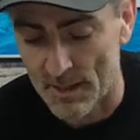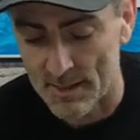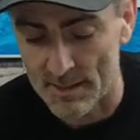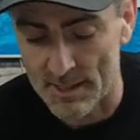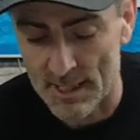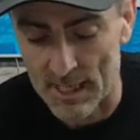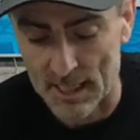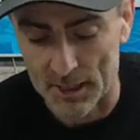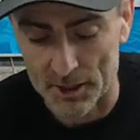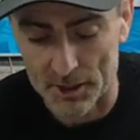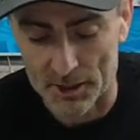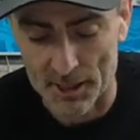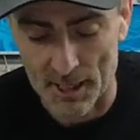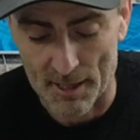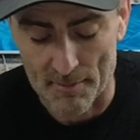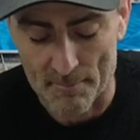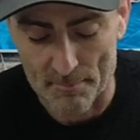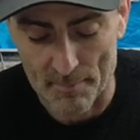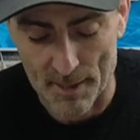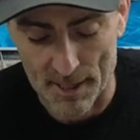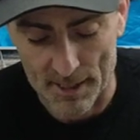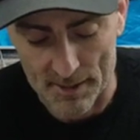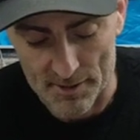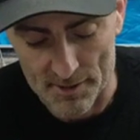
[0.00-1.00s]
Attach
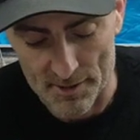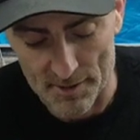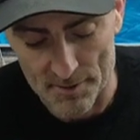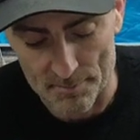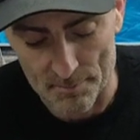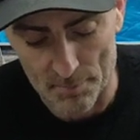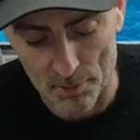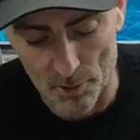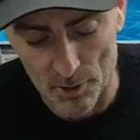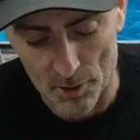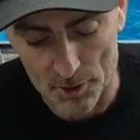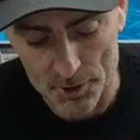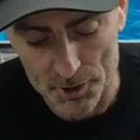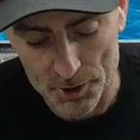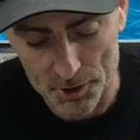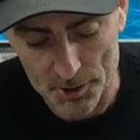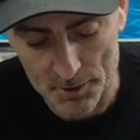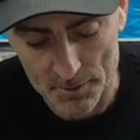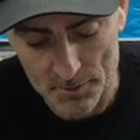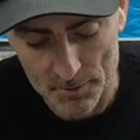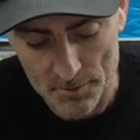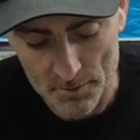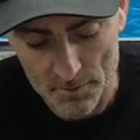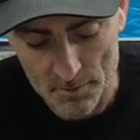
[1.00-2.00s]
that back to the
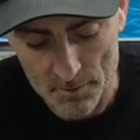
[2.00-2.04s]
brush.